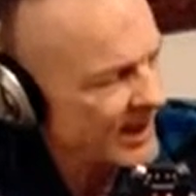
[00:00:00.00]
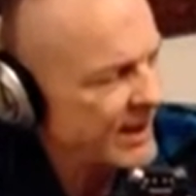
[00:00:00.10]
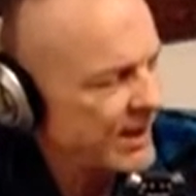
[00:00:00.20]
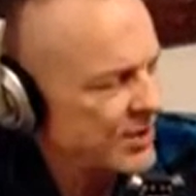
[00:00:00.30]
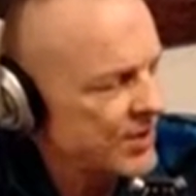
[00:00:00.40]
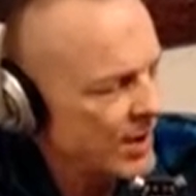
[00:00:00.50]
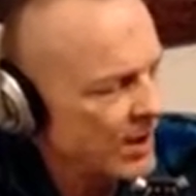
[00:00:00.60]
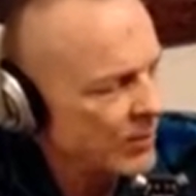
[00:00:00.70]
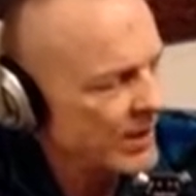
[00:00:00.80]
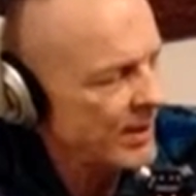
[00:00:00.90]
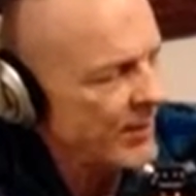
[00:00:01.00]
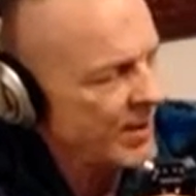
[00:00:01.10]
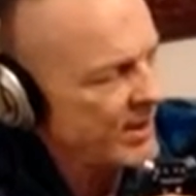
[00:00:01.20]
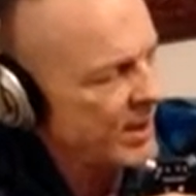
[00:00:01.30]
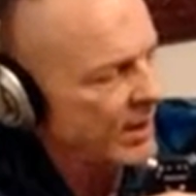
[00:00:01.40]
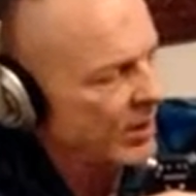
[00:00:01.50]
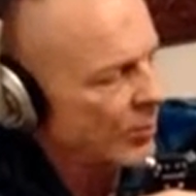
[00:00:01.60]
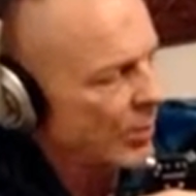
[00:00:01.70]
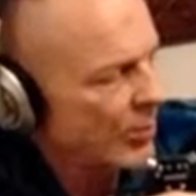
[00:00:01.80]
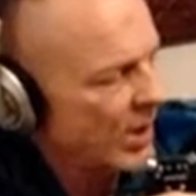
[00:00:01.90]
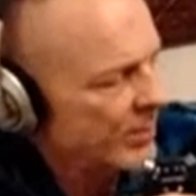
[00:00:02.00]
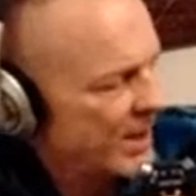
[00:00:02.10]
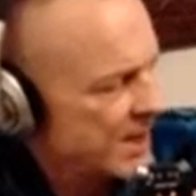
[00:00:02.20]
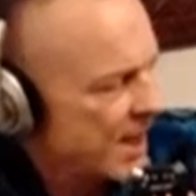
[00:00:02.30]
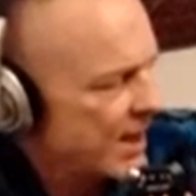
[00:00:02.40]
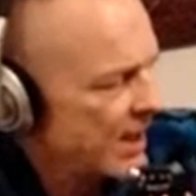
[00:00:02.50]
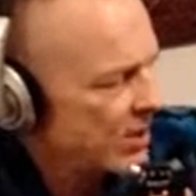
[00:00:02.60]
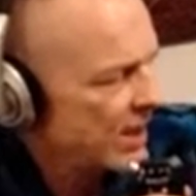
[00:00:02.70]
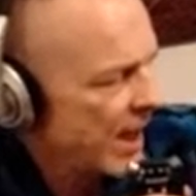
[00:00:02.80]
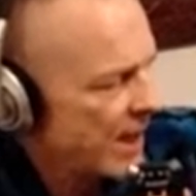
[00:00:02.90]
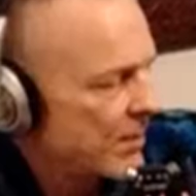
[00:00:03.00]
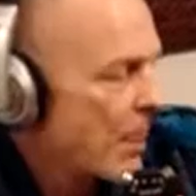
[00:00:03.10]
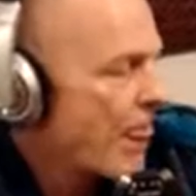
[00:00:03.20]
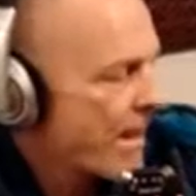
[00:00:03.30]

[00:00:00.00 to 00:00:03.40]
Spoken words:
I think there's another one that may be a little more broad-based now that I looked at it.